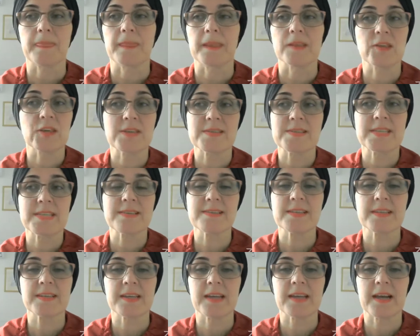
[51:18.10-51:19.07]
Just
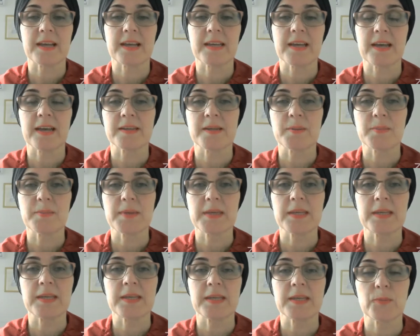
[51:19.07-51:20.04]
yesterday, I had a
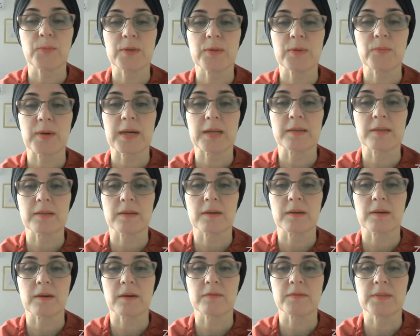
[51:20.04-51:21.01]
meeting with one
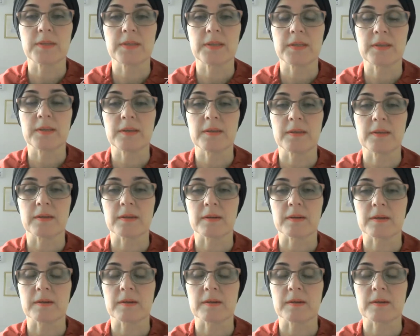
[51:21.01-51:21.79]
of the